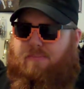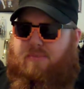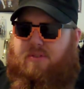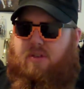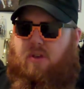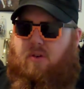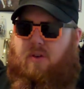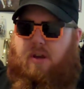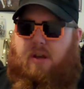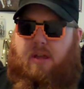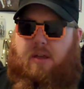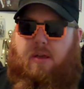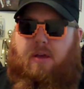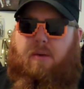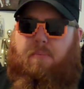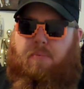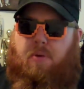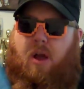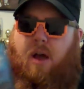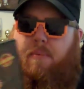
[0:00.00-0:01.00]
So
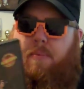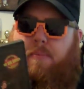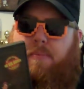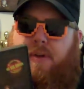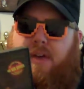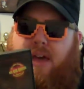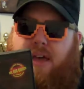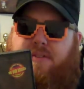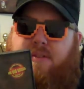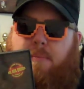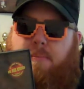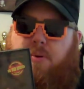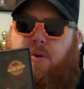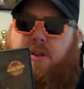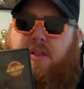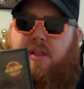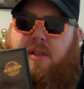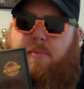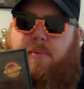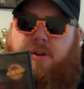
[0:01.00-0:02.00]
it probably has a
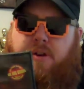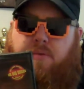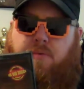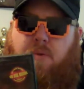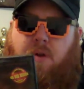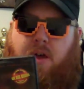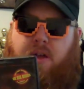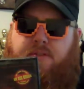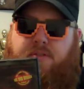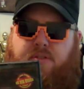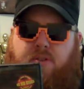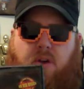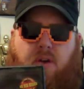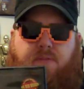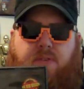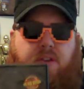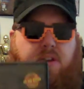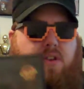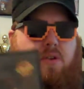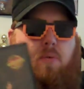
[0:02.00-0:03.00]
pretty limited run. So
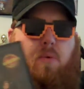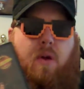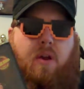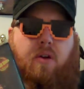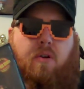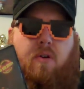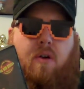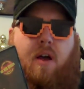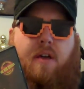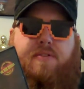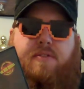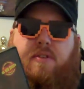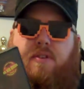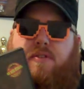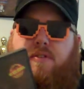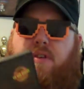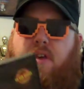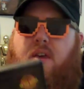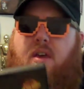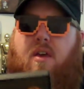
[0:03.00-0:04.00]
if you do run across
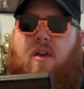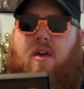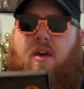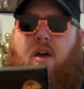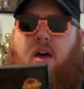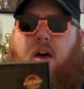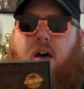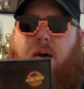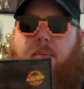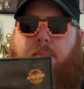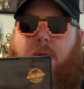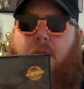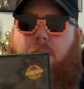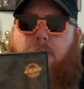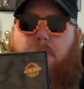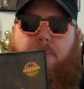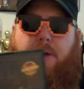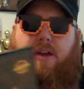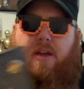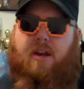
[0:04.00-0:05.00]
this, I
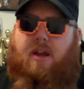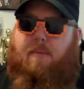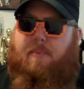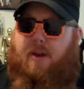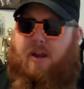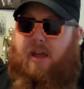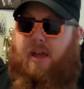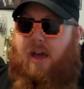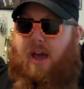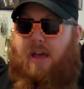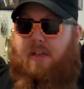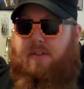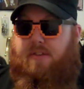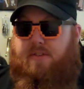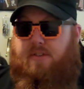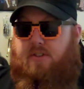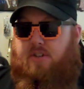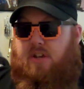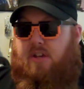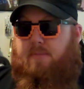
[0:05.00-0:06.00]
would pick it up, and I highly
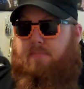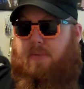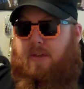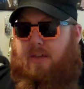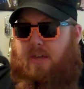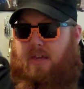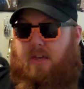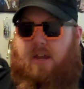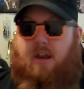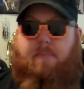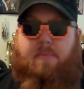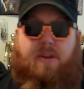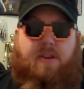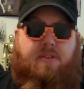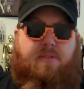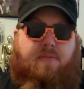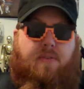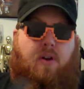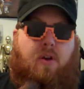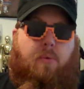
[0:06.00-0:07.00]
suggest picking it up. It
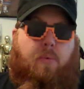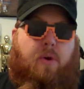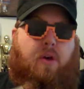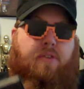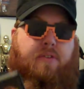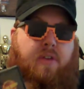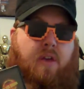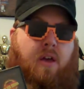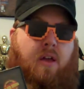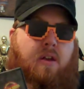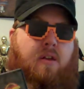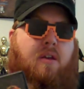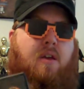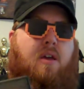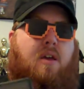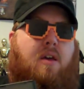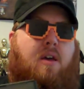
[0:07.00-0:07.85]
is very well done.